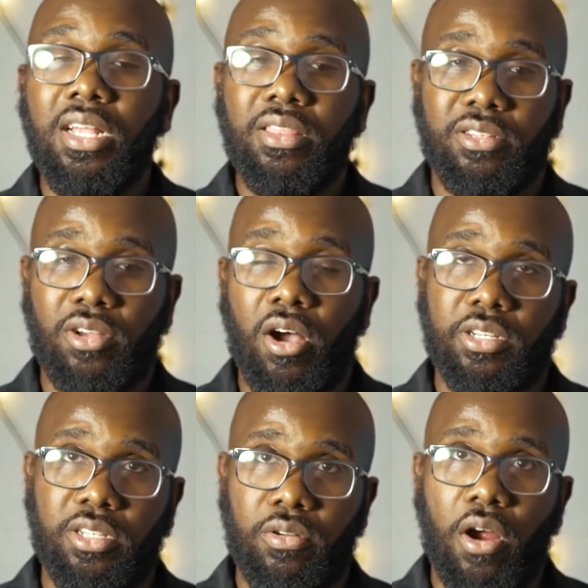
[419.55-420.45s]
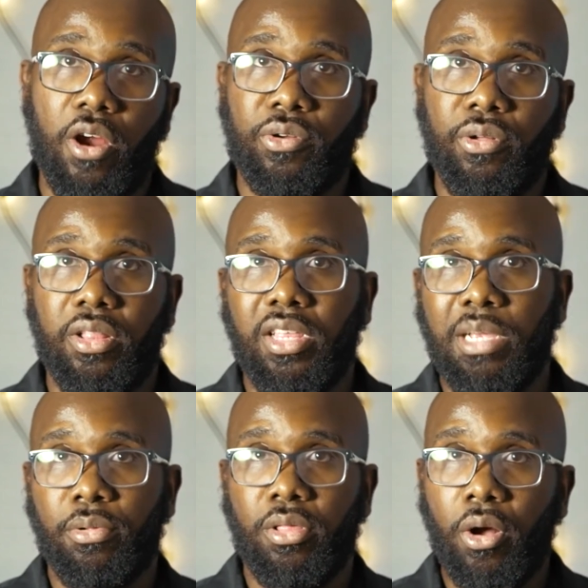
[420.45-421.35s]
There's also an article in the
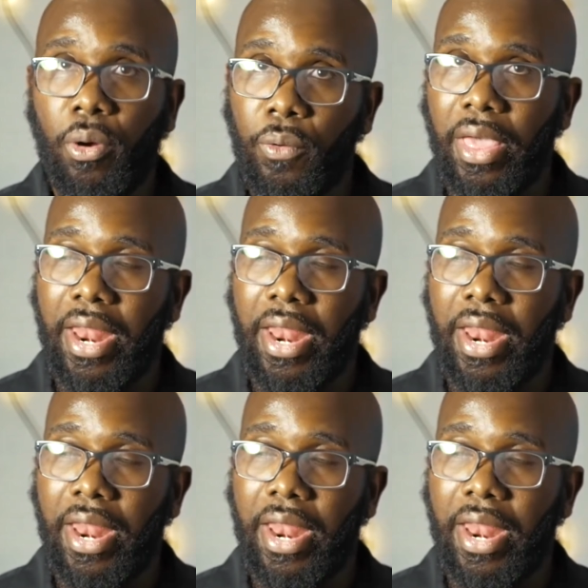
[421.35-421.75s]
link below that